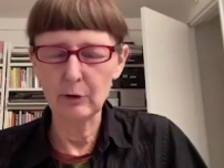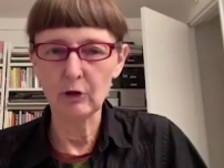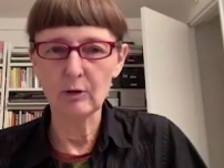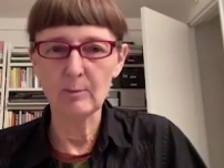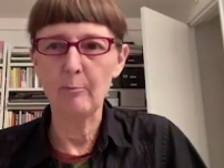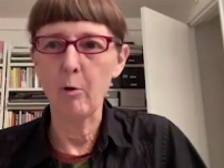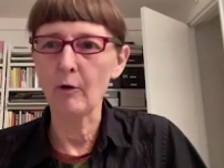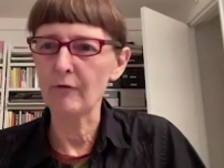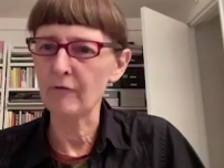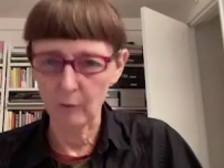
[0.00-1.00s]
term of
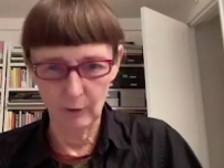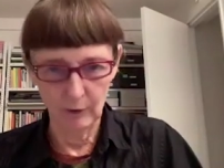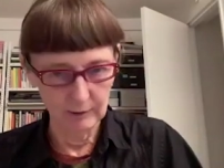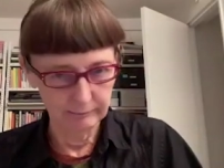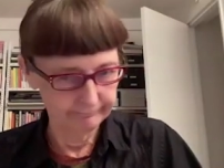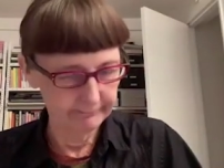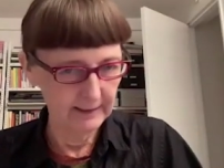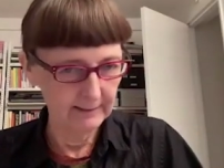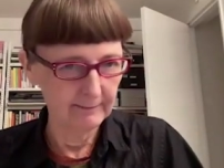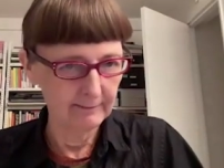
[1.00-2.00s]
portfolio.
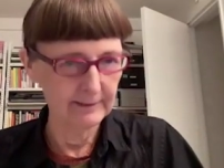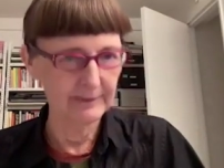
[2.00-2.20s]
And